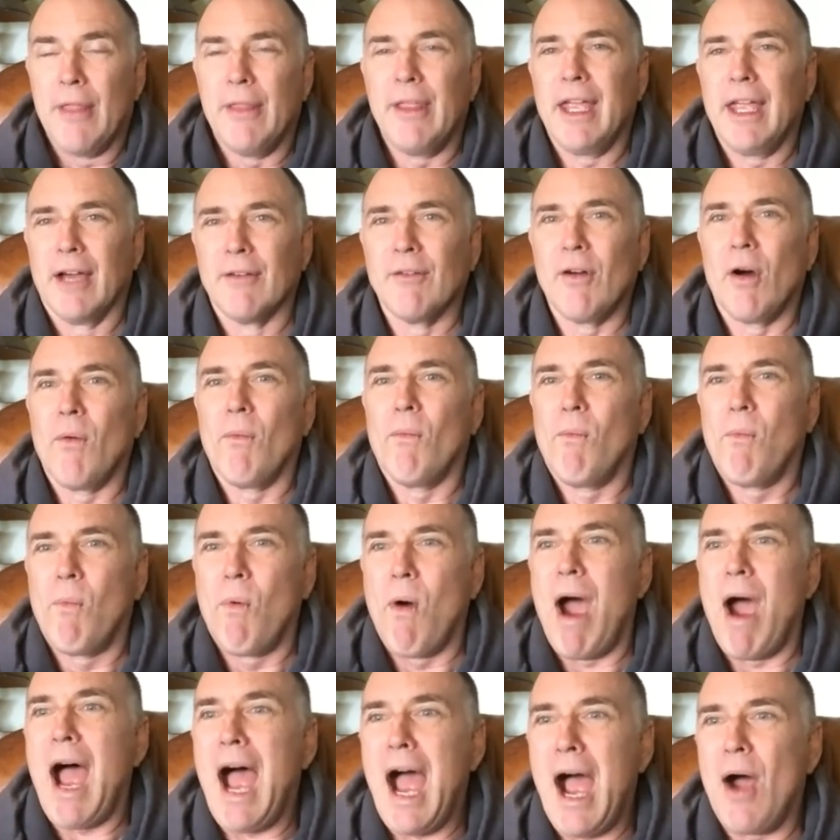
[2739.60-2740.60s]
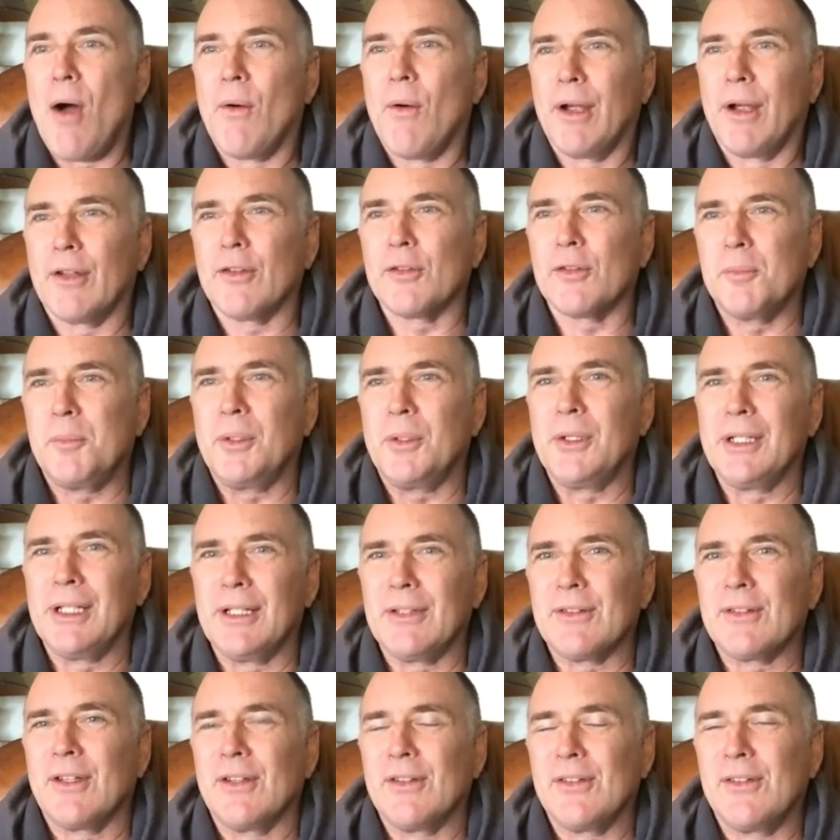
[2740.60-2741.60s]
have a wow
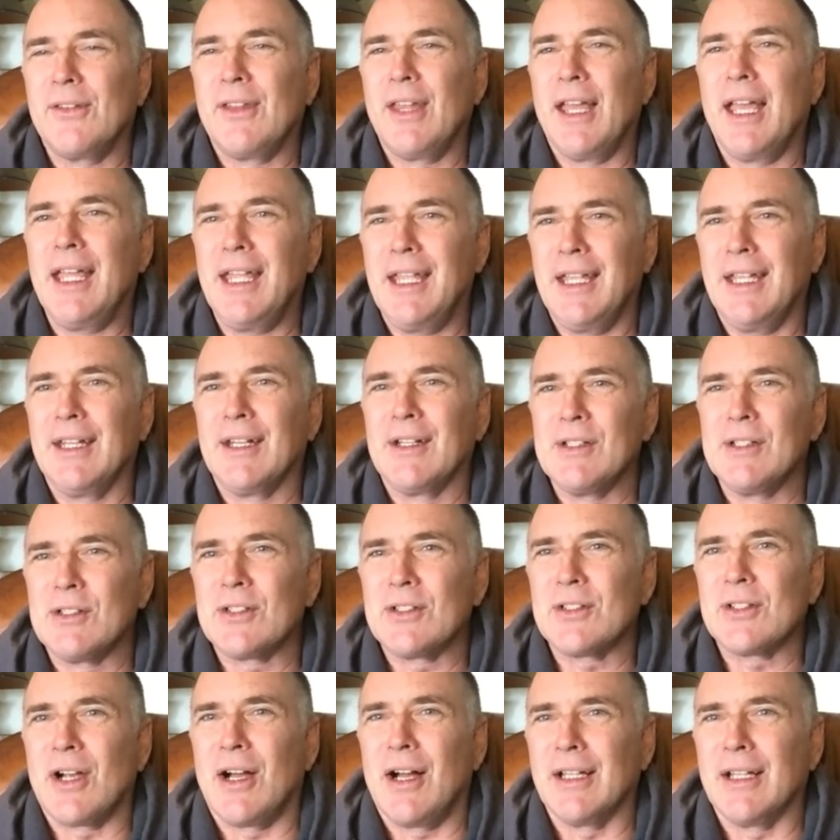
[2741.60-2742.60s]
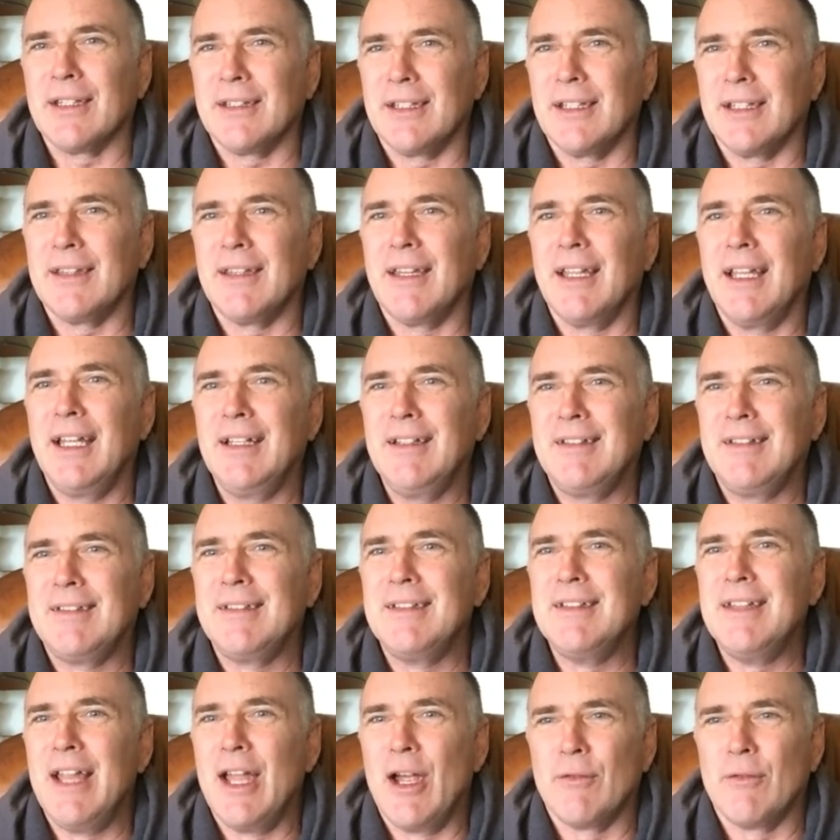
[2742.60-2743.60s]
experience because they hit a shot that they
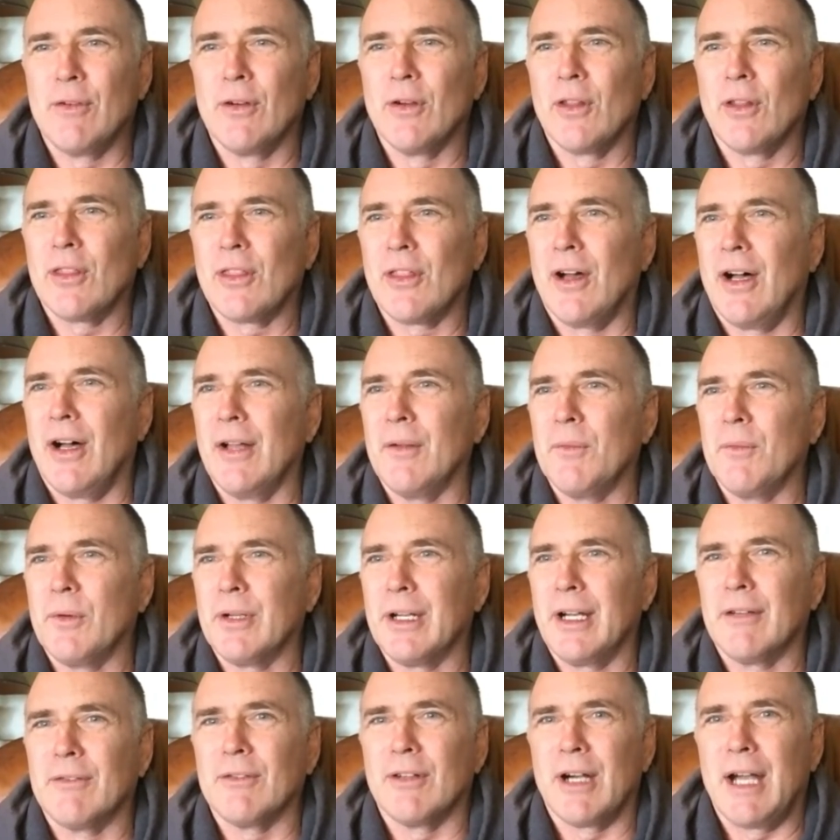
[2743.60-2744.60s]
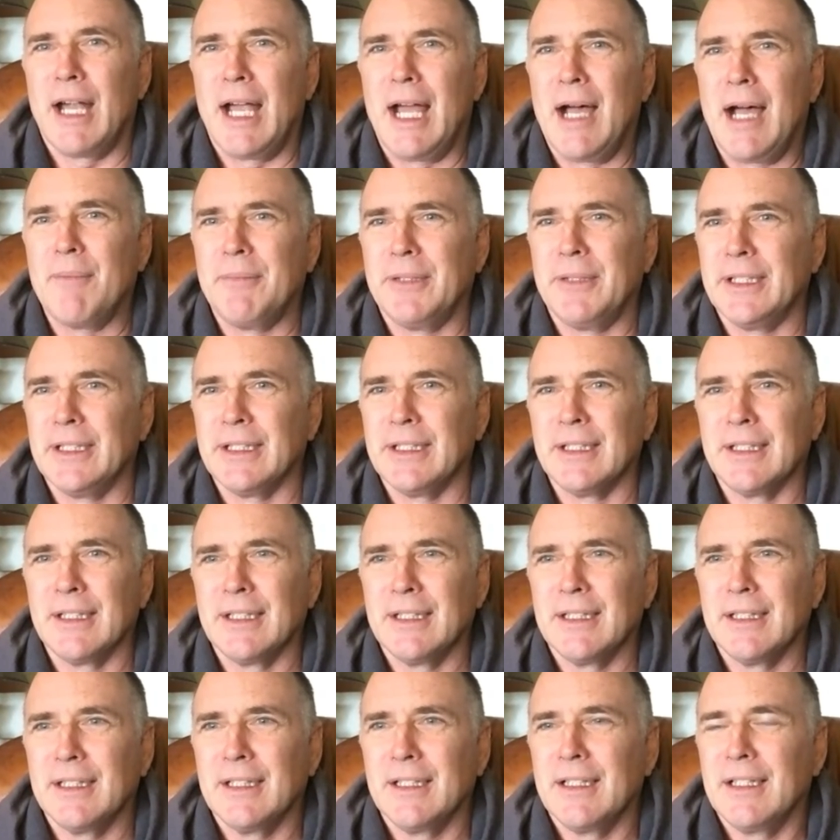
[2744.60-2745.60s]
never thought would ever happen,
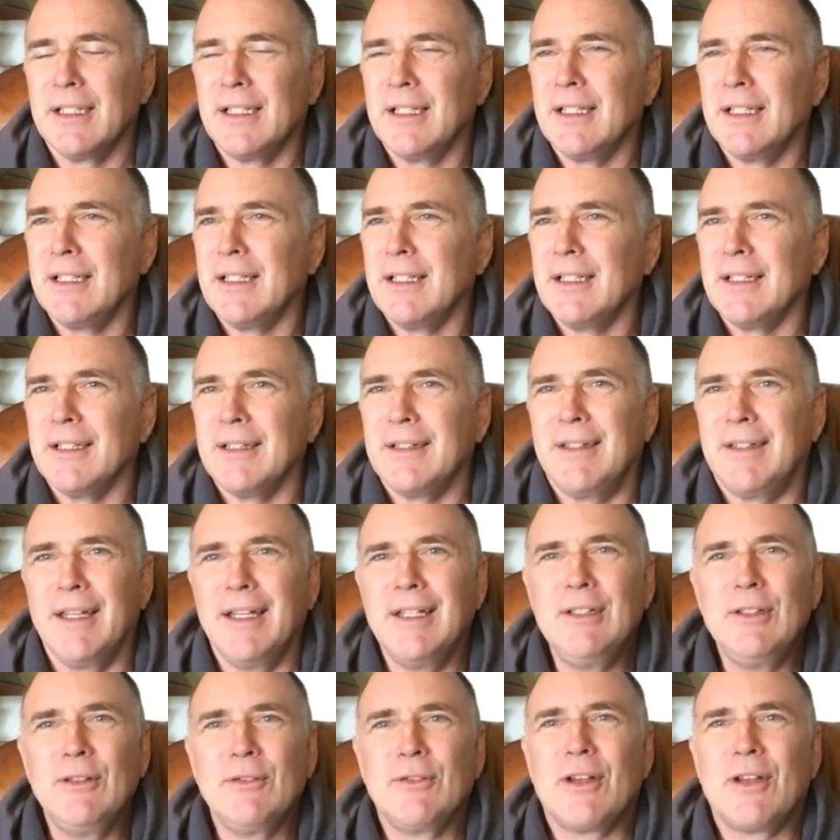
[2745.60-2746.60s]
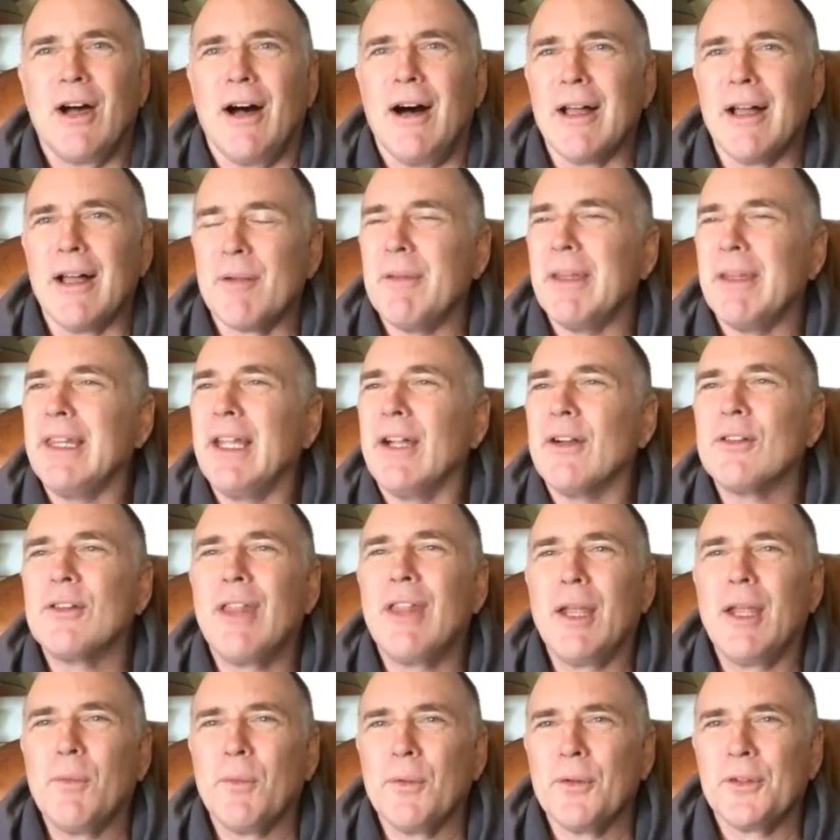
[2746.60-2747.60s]
then you've got them, and
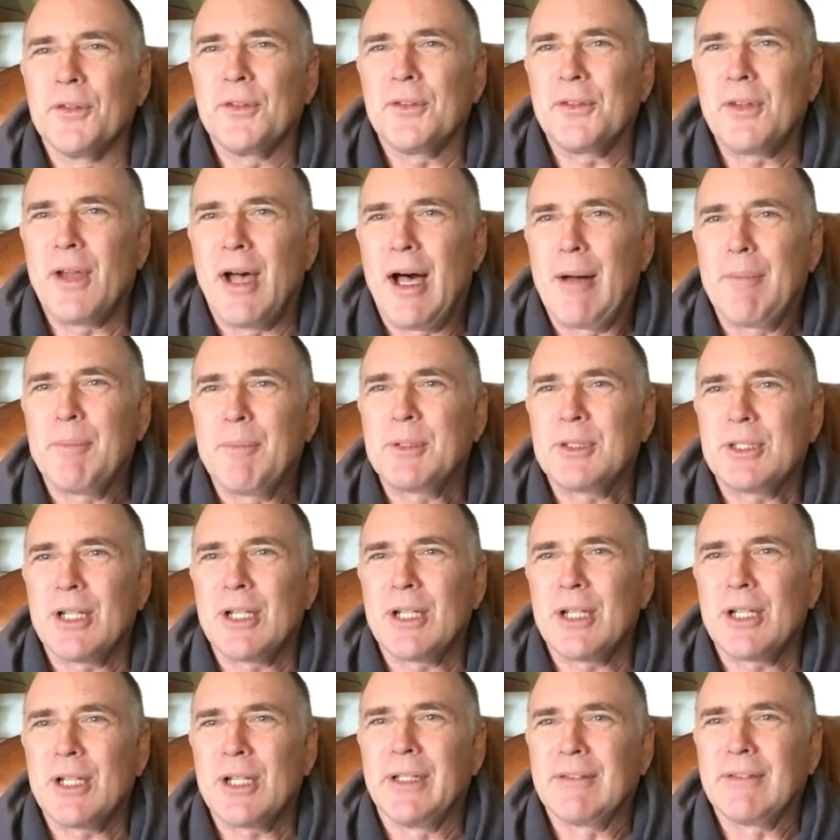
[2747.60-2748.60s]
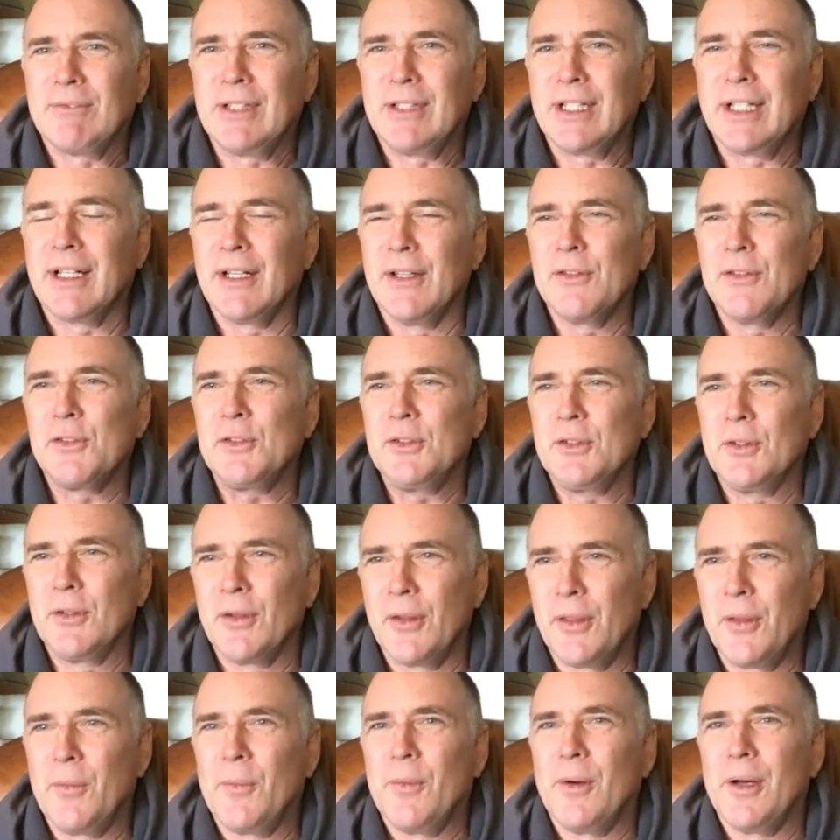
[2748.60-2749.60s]
they will stop shopping because
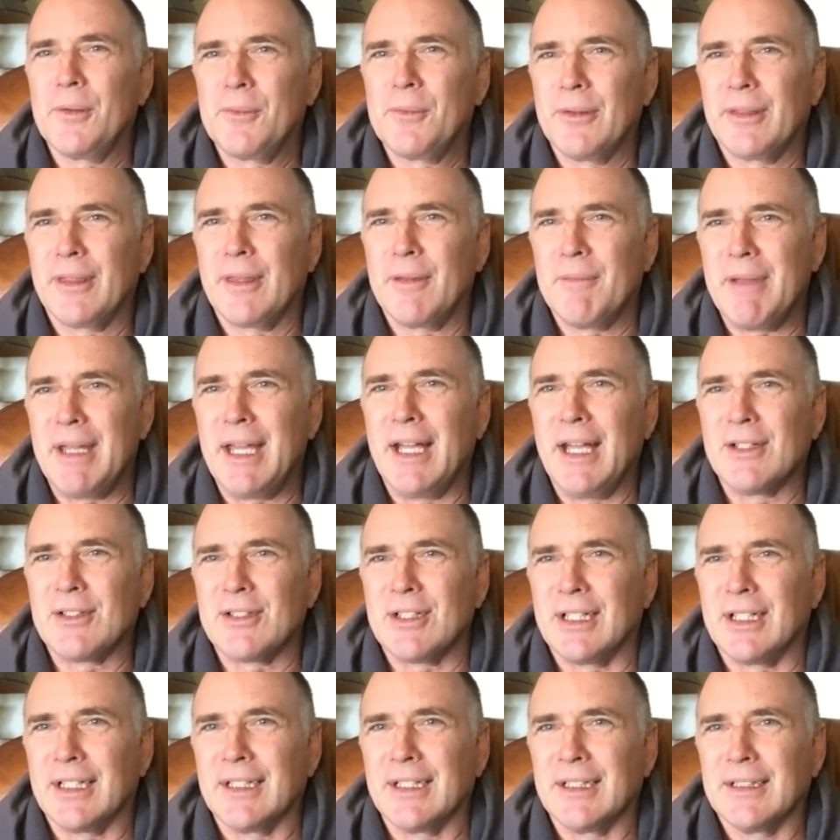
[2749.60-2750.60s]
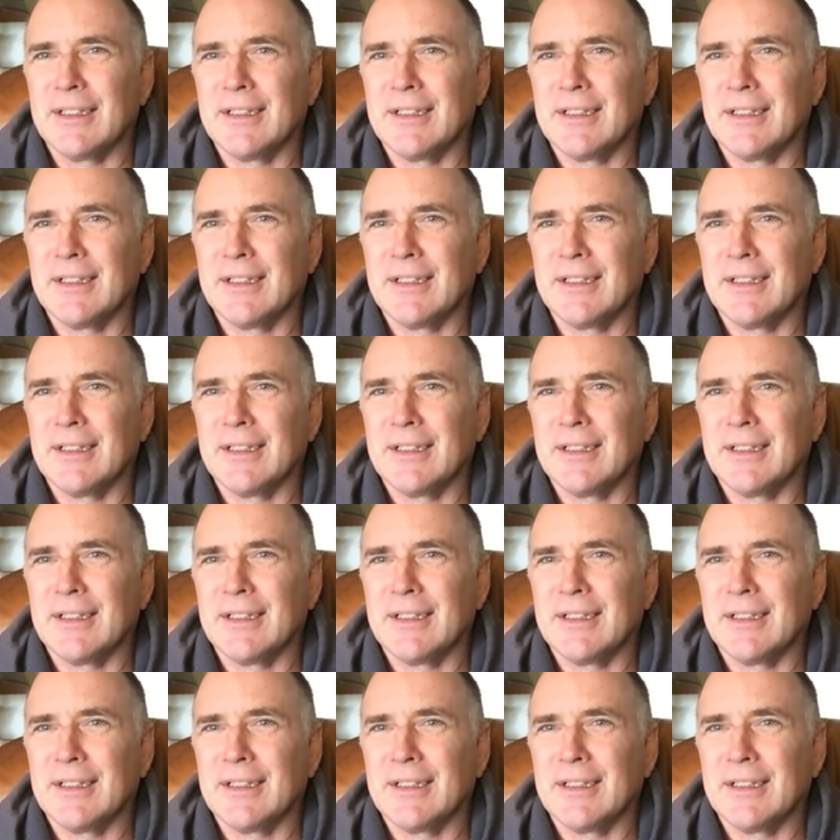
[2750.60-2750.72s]
you're the one with the magic.